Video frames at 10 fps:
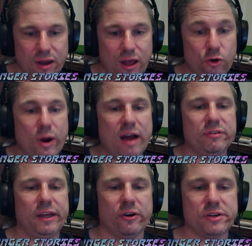
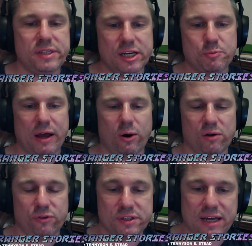Unraveling her six
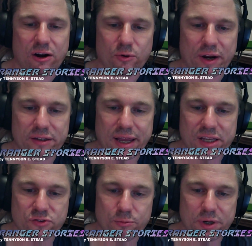powerful towering
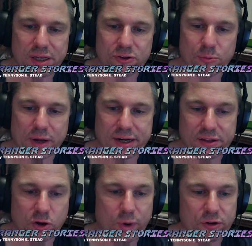legs from beneath her body,
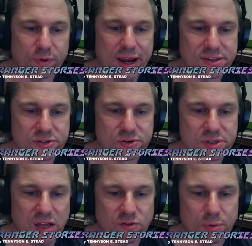the queen raises
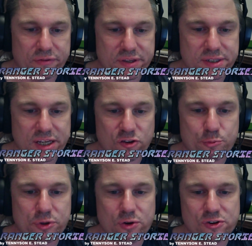herself above the sea of
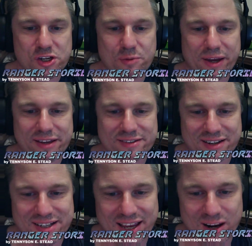puke she bathes
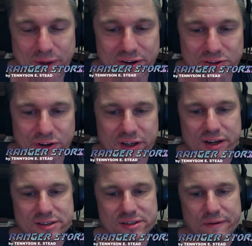in to get a better look at
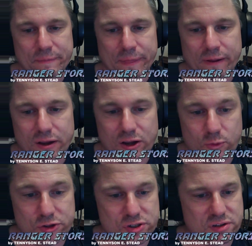us.
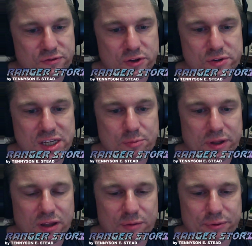With just a few deep
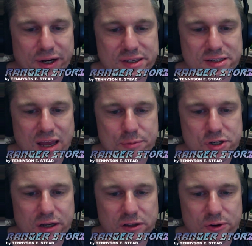and lumbering steps,
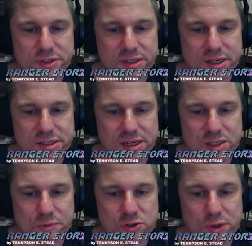she closed the
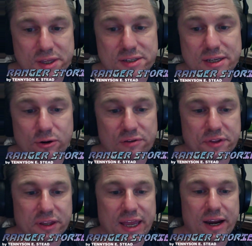distance between the center of
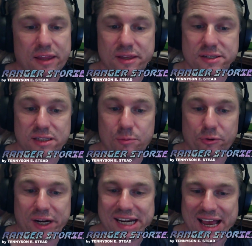the lake and the
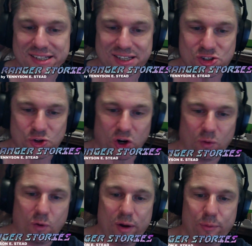slippery, nasty shore
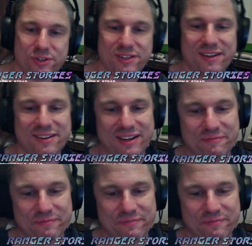where we were standing.